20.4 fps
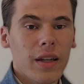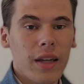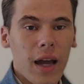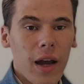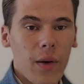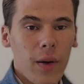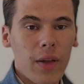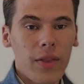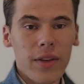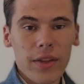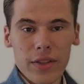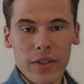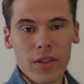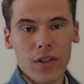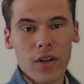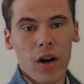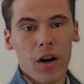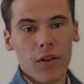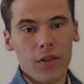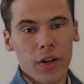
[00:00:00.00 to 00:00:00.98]
Now, in this
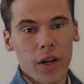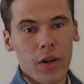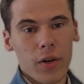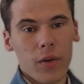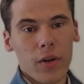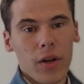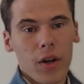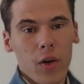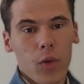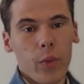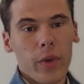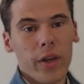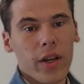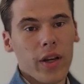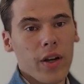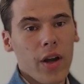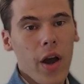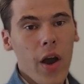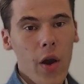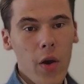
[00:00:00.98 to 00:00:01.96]
scenario, we
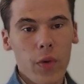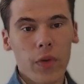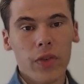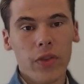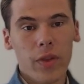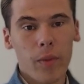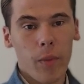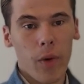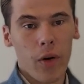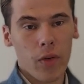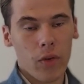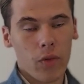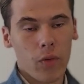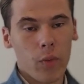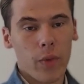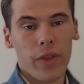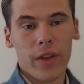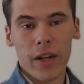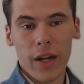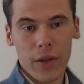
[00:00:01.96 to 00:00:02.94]
can host the
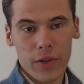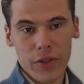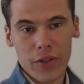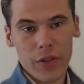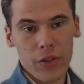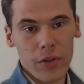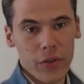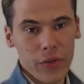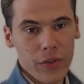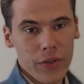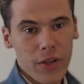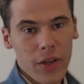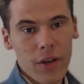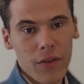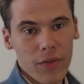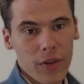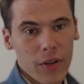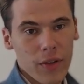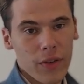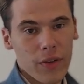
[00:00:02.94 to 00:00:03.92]
model within our secure
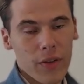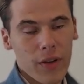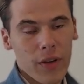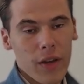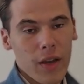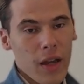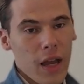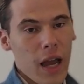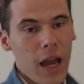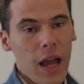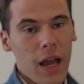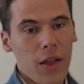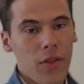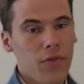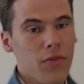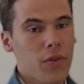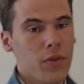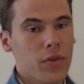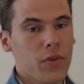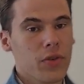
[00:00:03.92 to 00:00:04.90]
servers
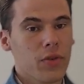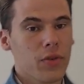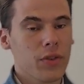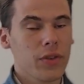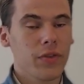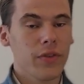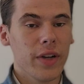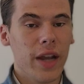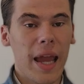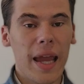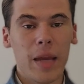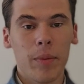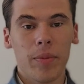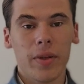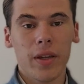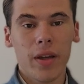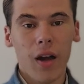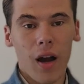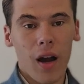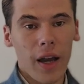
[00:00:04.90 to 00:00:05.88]
through sort of an
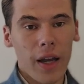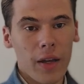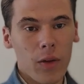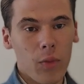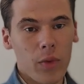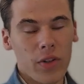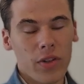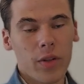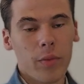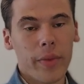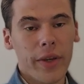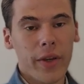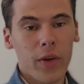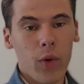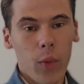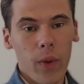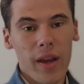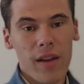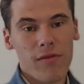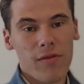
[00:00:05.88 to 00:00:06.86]
API, which can be
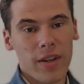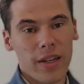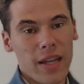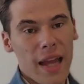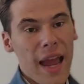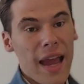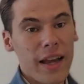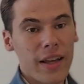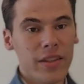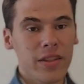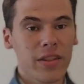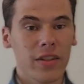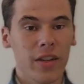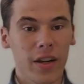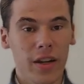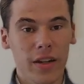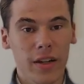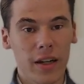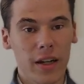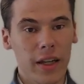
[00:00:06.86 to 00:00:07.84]
queried
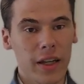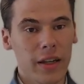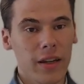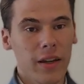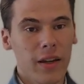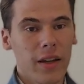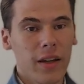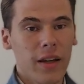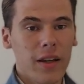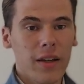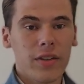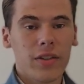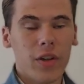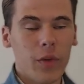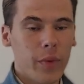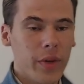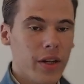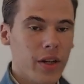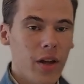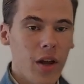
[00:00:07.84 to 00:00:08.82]
externally.
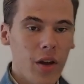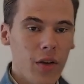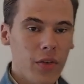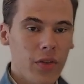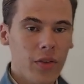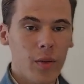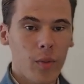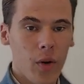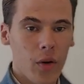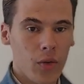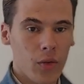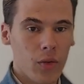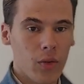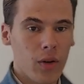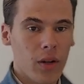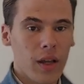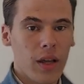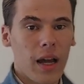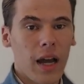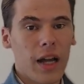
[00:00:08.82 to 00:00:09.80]
So we can host the
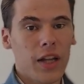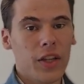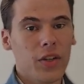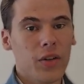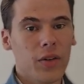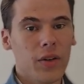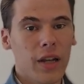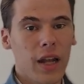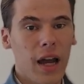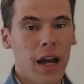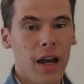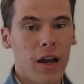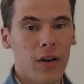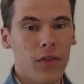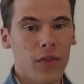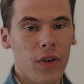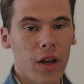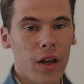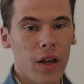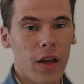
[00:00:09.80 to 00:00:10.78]
model and you can
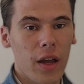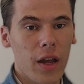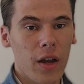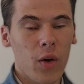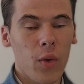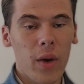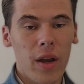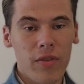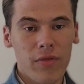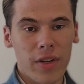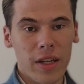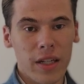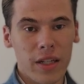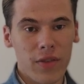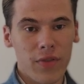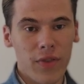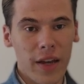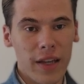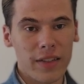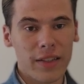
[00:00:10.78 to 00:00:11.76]
have a query
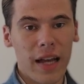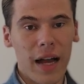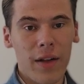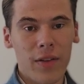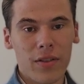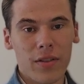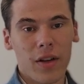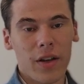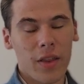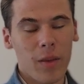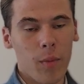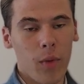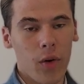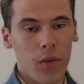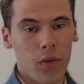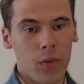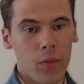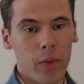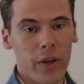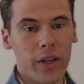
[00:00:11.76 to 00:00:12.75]
interface outside the
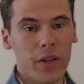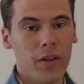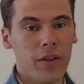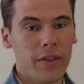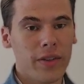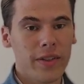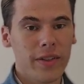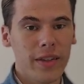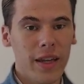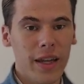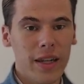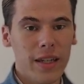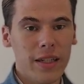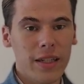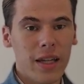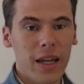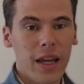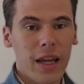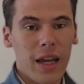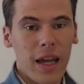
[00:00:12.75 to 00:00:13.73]
model where you can
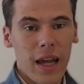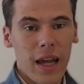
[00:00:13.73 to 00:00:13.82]
send